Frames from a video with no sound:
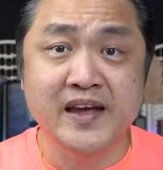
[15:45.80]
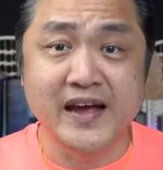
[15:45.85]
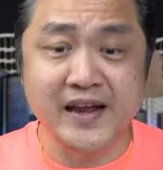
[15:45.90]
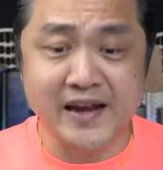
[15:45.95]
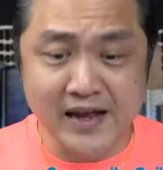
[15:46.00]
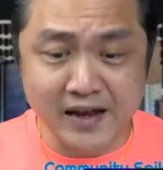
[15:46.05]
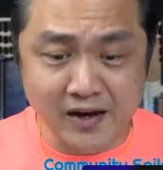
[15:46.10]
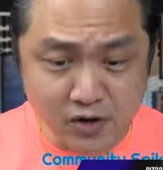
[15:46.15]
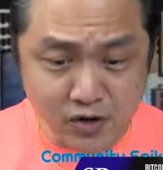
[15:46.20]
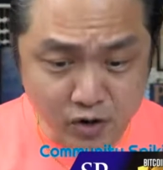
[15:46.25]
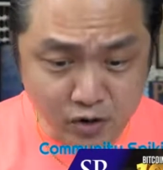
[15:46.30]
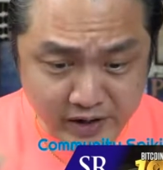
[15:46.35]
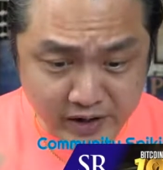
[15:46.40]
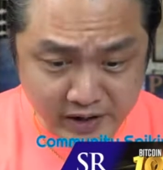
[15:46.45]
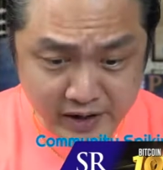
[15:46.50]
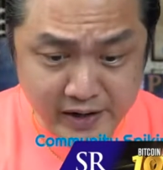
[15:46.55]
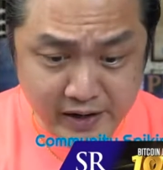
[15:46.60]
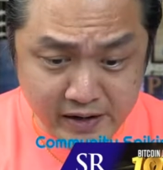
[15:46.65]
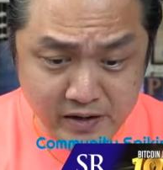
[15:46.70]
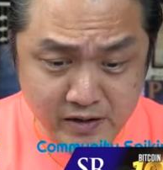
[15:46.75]
and I
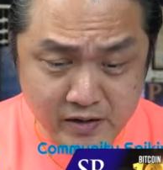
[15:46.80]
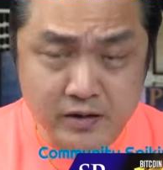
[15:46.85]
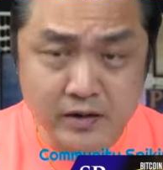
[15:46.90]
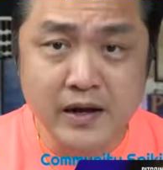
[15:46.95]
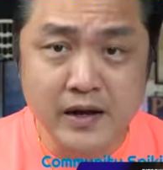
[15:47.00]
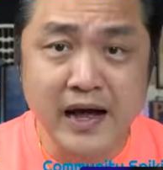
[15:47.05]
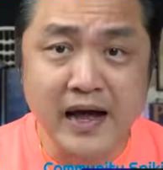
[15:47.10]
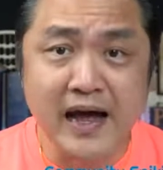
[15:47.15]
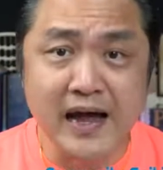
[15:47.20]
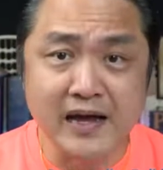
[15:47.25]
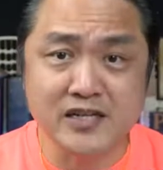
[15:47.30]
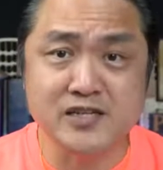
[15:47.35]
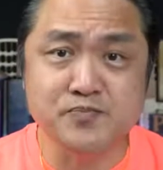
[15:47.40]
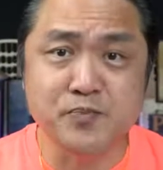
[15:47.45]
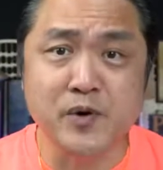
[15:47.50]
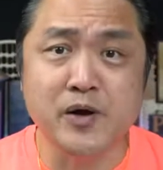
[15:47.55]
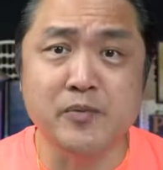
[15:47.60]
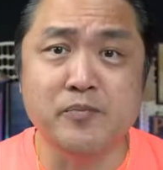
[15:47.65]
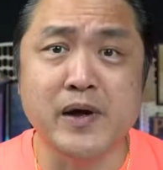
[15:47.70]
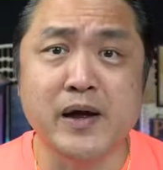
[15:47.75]
look in, I
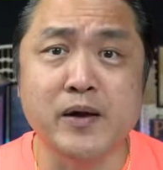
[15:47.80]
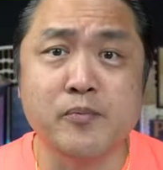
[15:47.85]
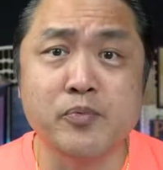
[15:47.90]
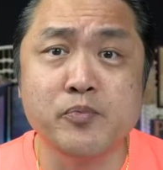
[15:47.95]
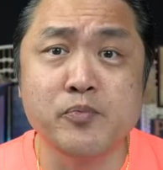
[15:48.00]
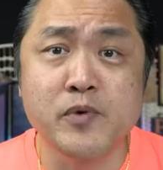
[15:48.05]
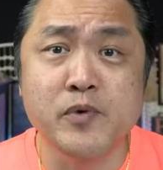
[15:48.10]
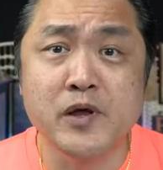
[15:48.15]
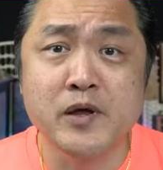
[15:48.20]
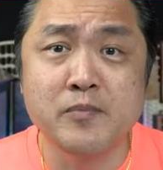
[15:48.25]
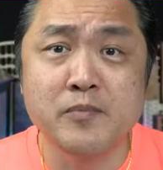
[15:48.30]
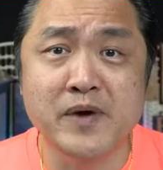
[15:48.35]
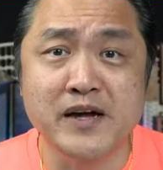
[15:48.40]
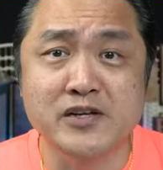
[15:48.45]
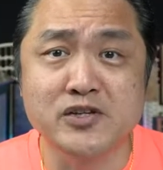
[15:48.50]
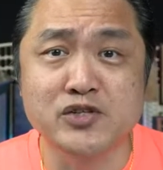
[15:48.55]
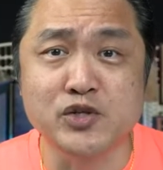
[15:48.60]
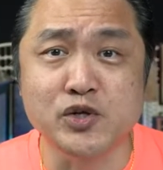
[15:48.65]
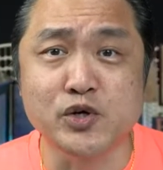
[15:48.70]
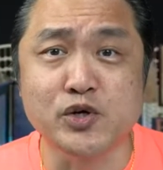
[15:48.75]
spot
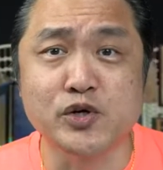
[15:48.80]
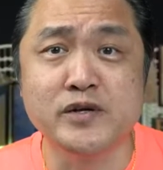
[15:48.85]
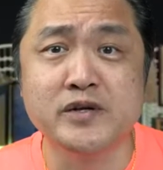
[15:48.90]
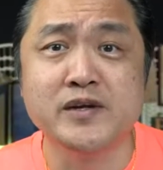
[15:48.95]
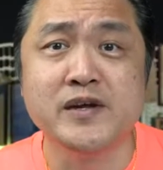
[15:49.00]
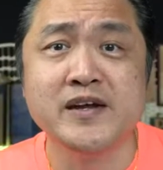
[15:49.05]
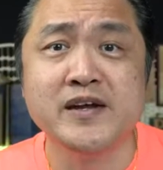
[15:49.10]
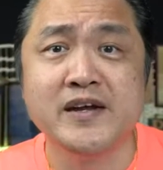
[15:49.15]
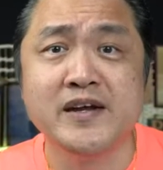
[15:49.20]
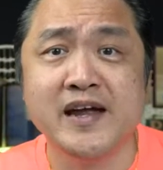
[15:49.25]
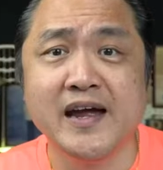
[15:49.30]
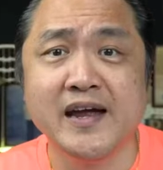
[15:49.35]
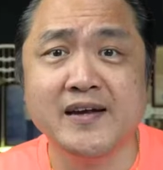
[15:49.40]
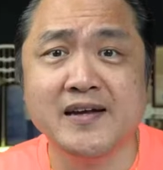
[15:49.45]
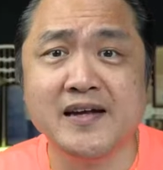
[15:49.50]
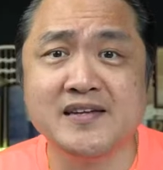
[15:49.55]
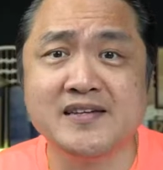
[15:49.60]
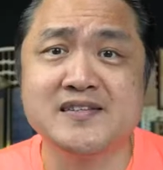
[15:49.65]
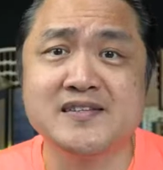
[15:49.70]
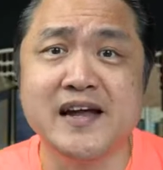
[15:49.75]
my zone,
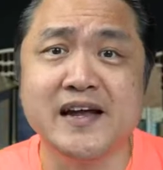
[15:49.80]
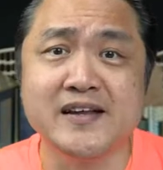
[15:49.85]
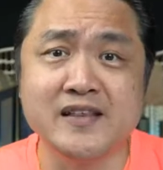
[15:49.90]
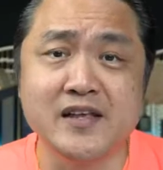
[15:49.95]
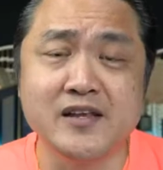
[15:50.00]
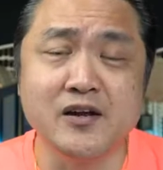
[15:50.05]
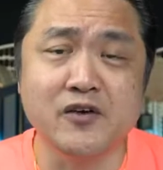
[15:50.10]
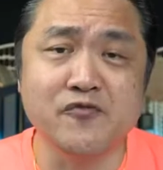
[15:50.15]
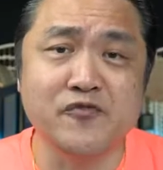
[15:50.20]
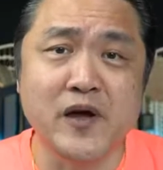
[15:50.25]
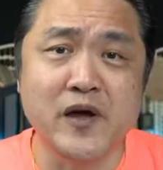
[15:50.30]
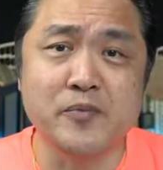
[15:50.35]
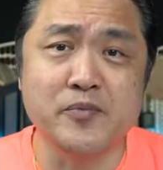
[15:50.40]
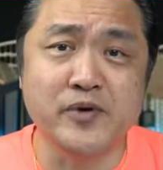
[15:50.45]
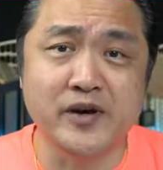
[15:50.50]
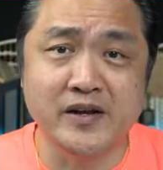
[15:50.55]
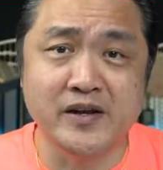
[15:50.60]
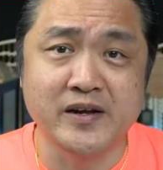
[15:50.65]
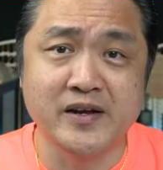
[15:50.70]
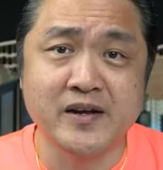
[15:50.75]
and that's 19th of
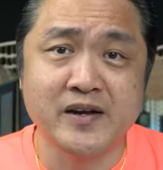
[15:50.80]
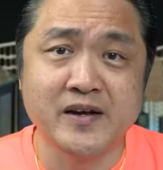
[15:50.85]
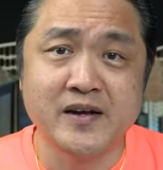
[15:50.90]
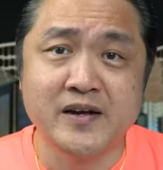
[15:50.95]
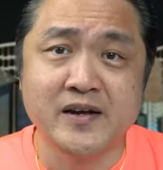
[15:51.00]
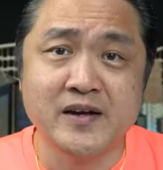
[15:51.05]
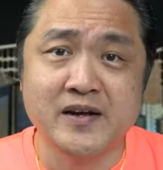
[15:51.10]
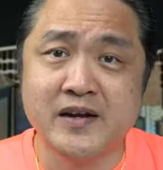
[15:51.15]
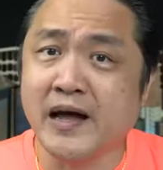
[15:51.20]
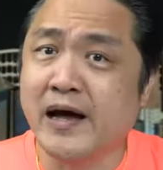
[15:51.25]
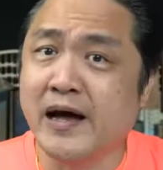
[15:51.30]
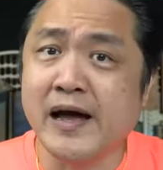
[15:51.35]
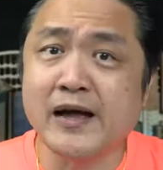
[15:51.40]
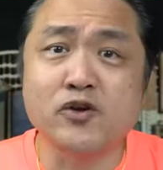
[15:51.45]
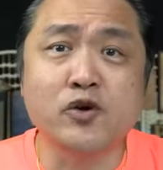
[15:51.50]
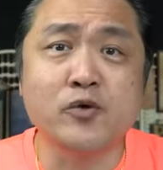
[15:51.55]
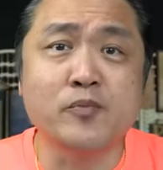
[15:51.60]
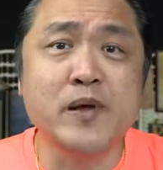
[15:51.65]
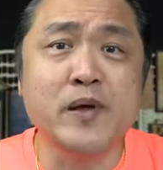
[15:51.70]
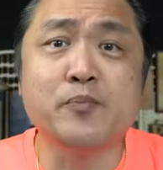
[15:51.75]
February. Now, I
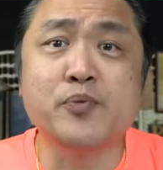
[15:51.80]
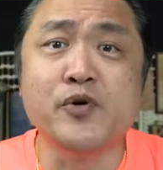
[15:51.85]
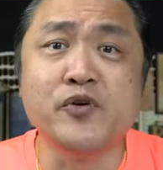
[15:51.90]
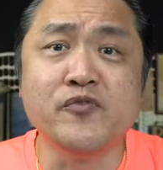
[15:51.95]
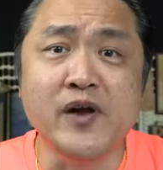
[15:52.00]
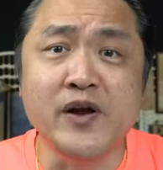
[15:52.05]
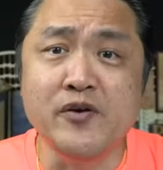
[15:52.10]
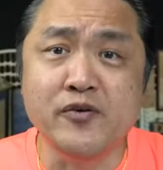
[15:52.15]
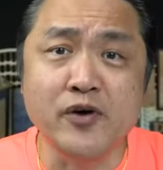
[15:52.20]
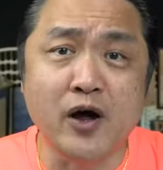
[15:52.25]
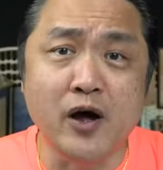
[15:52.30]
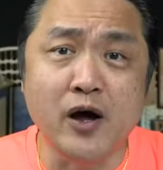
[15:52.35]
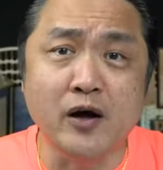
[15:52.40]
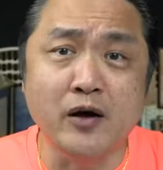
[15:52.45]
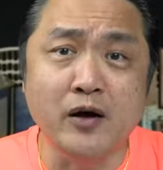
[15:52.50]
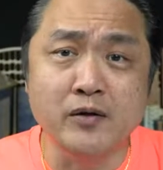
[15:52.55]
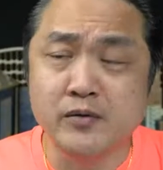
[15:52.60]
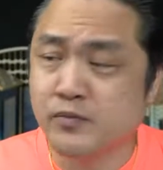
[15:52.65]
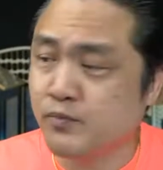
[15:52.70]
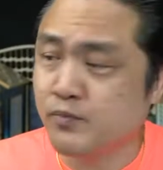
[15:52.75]
could be proven
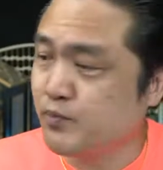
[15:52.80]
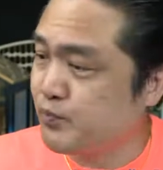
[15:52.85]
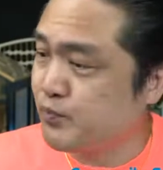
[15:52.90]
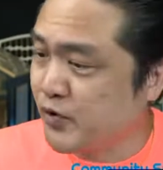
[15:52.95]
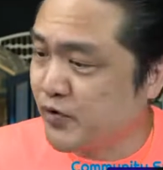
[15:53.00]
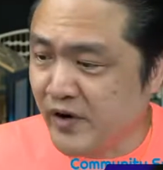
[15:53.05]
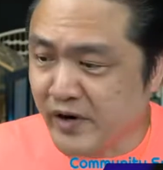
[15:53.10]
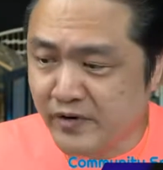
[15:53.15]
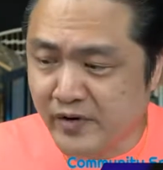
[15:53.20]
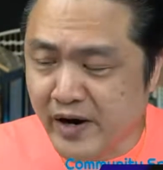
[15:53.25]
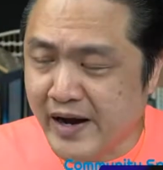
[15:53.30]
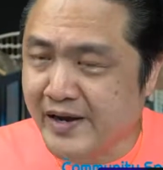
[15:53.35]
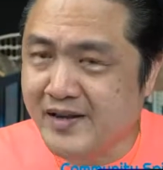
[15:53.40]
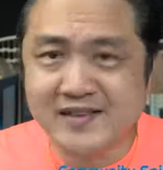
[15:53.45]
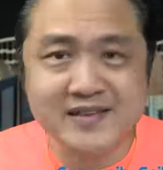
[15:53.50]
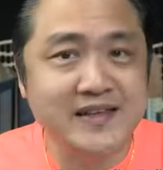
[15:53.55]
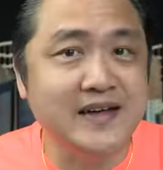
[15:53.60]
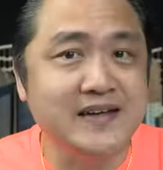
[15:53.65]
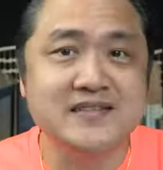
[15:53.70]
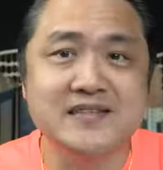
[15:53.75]
wrong, proven
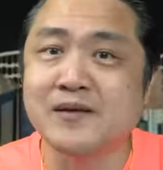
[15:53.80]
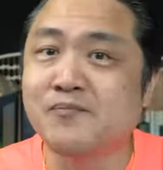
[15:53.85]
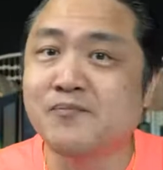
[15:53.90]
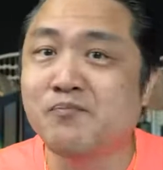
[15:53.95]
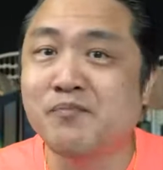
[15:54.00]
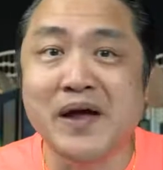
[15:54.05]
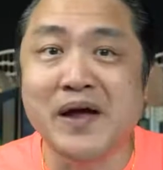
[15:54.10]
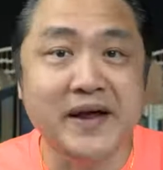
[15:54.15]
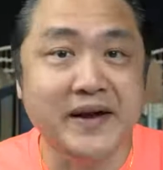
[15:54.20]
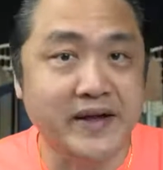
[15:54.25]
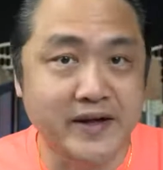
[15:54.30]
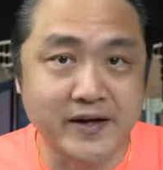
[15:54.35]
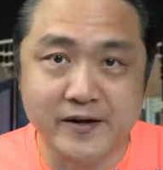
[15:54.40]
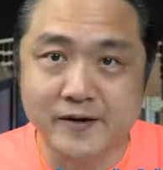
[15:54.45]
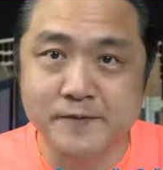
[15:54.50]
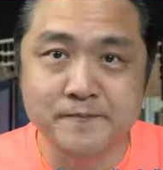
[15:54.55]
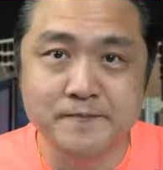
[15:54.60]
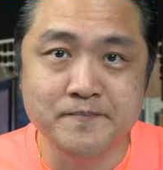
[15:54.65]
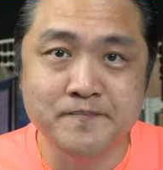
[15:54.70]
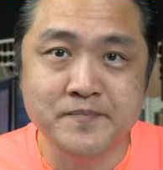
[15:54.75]
right doesn't matter.